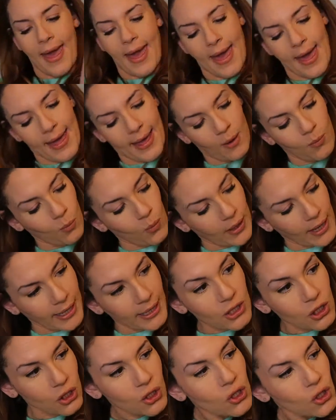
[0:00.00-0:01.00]
And when I
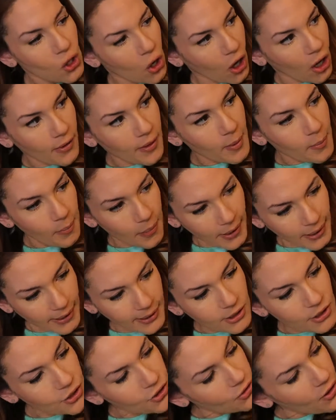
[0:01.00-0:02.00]
saw the
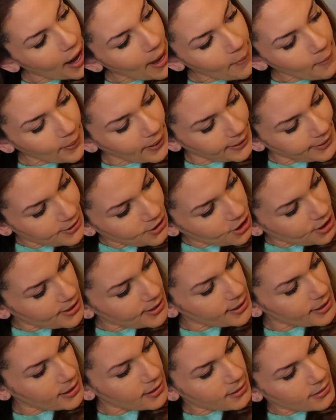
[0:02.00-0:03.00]
pink strap,
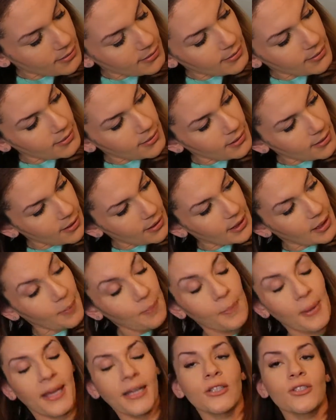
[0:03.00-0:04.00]
the
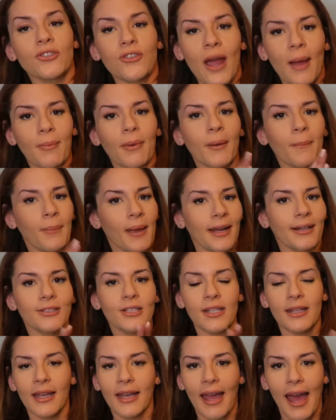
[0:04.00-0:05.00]
pink strap compared
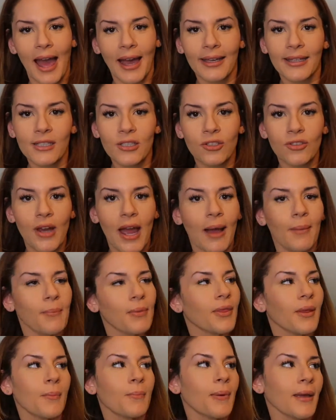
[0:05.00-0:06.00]
to the khaki
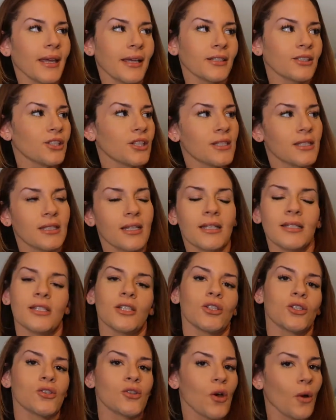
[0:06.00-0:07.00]
strap, the pink just does
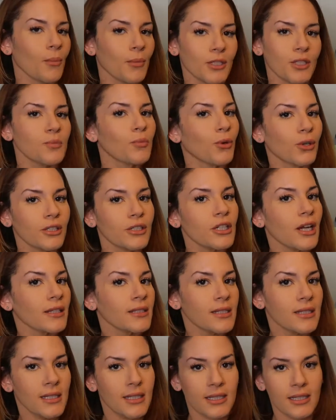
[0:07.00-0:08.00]
it so much more
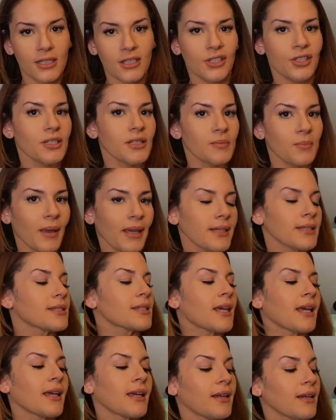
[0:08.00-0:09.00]
justice. It just makes
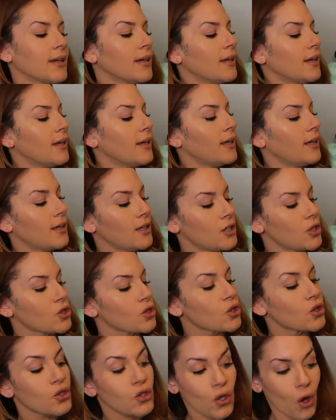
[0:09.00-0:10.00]
it
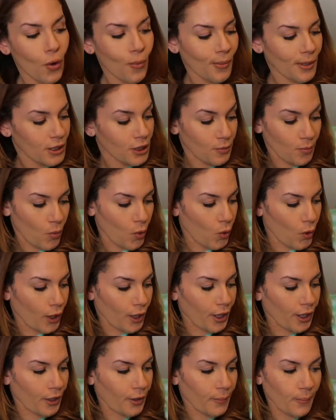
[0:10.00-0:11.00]
so much
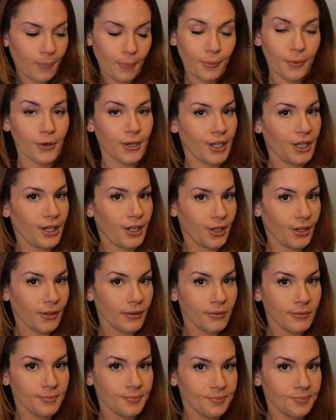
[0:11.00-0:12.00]
more prettier.